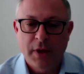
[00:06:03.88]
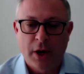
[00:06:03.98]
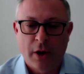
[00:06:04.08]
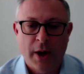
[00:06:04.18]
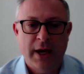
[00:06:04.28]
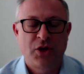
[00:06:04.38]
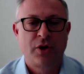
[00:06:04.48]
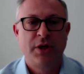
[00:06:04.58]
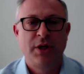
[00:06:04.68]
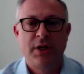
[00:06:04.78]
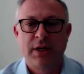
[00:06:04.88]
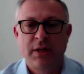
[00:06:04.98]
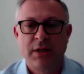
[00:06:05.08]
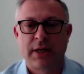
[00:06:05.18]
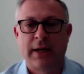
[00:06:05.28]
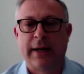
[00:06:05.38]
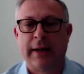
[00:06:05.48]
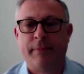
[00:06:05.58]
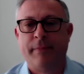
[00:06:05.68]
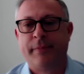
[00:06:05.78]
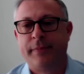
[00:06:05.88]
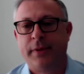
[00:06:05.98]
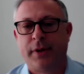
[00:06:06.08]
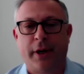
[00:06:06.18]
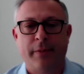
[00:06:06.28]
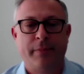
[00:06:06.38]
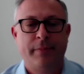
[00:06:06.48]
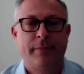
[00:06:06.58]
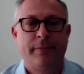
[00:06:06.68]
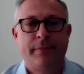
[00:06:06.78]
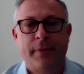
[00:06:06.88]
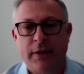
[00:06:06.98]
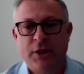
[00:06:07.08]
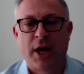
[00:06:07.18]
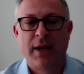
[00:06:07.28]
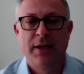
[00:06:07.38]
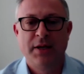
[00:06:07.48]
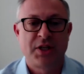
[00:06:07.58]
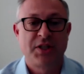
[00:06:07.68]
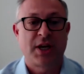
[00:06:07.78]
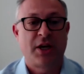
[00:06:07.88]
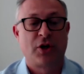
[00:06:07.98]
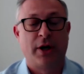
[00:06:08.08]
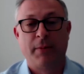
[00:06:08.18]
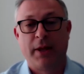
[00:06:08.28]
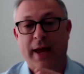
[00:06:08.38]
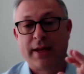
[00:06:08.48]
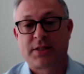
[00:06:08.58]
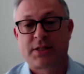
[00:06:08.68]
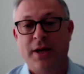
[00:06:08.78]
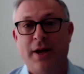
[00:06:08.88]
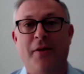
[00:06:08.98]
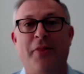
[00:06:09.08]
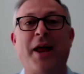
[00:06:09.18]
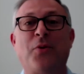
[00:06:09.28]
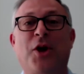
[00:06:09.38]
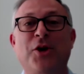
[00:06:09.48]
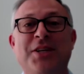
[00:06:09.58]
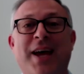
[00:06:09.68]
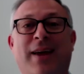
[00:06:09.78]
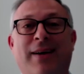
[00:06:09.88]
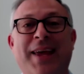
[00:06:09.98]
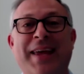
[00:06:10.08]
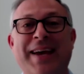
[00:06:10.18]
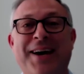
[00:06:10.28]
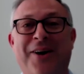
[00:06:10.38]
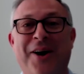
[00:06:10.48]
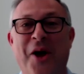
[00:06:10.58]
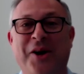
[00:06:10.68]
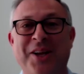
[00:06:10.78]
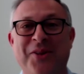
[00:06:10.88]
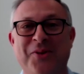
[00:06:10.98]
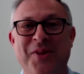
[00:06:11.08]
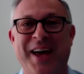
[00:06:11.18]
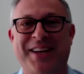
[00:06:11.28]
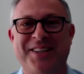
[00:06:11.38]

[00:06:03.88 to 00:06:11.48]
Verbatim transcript: you know hatred and um, you know agendas, etc. I mean, that's that we could take a year and not get through that